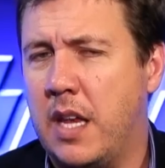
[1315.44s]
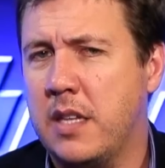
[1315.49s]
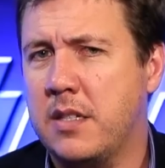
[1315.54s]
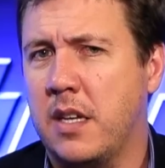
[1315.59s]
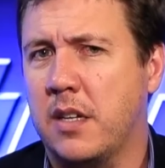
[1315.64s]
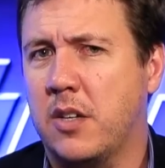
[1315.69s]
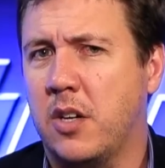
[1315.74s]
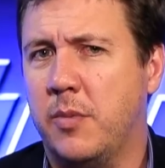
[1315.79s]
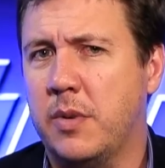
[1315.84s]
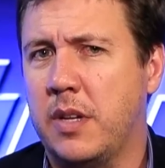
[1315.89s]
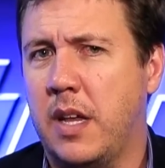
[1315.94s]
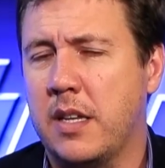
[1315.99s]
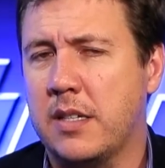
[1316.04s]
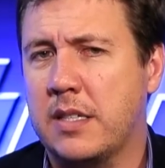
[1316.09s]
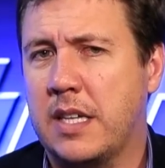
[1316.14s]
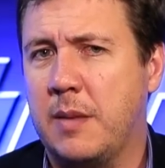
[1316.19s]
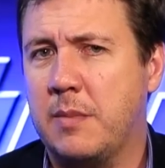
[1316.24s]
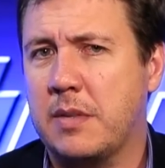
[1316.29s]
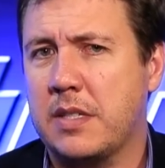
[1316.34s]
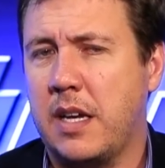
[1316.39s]
NZ commentators
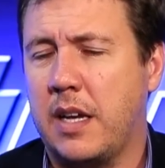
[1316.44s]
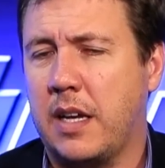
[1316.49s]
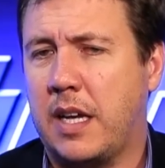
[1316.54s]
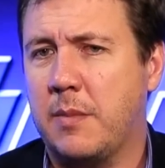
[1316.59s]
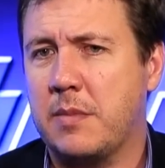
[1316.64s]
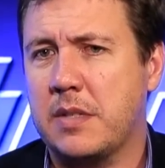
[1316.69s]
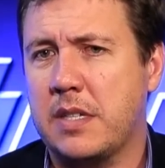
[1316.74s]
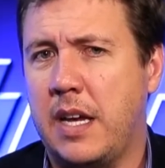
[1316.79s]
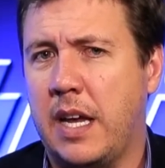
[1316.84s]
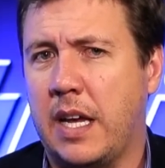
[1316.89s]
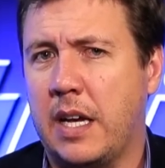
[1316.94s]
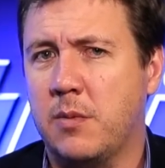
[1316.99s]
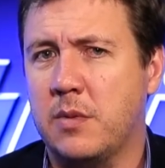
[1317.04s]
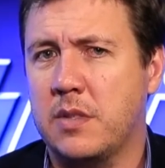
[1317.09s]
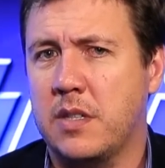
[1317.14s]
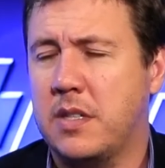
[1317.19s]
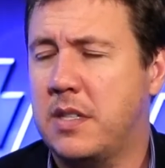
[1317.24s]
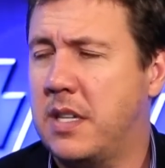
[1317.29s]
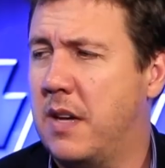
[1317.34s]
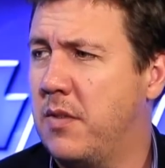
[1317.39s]
kept saying it
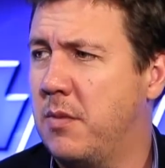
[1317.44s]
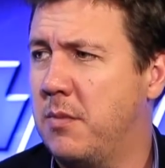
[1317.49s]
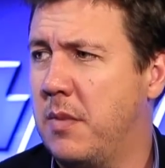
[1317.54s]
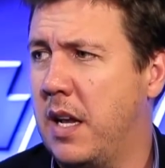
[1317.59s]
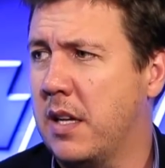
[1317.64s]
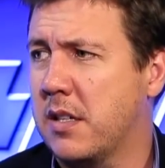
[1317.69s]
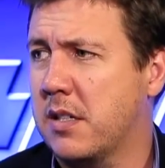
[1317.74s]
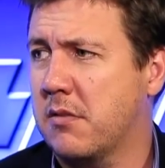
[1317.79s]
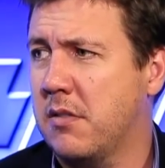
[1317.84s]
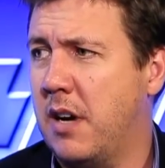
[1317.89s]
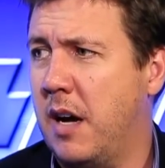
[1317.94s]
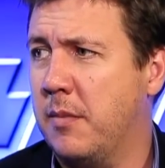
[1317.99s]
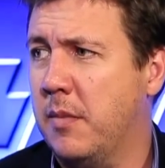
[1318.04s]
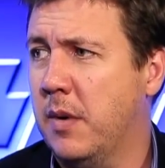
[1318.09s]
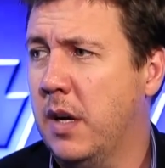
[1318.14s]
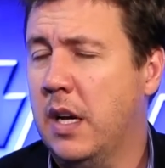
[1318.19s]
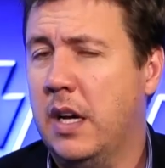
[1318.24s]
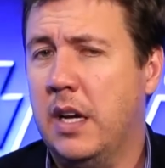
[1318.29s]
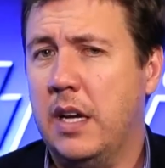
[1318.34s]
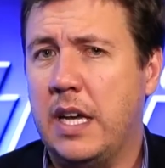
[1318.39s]
was a 7-man scrum,
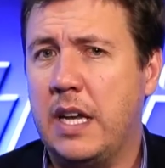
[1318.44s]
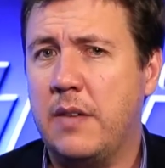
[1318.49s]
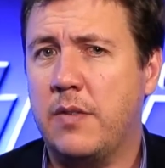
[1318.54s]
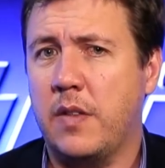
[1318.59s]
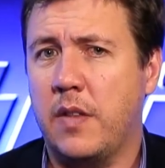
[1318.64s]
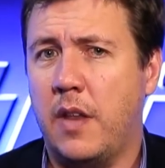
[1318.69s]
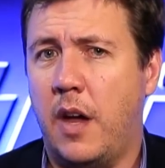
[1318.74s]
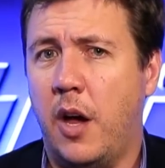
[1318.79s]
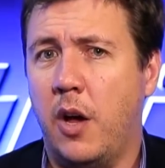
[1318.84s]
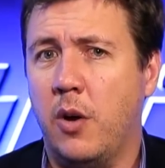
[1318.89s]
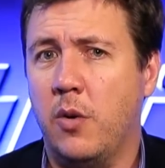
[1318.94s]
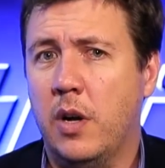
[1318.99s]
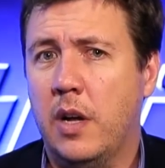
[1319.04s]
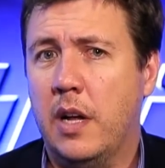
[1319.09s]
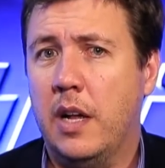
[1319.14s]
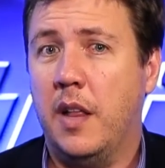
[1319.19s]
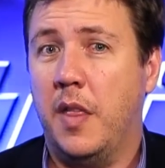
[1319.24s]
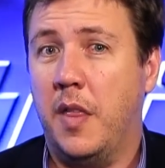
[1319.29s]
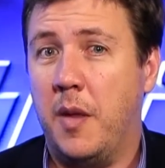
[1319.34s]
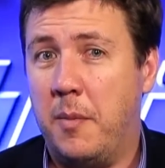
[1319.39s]
even though
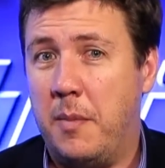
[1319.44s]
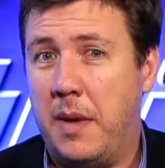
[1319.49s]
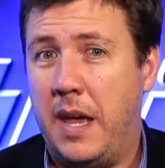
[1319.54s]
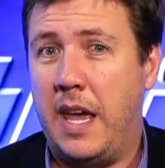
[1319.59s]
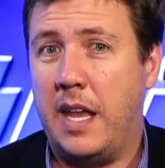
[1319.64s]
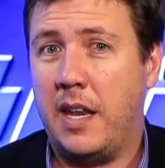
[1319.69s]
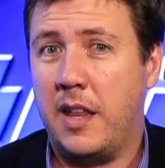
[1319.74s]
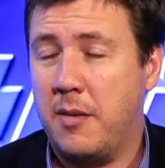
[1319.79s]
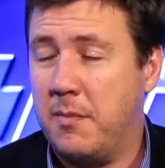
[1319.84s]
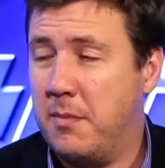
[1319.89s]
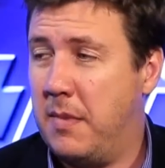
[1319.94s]
the man of the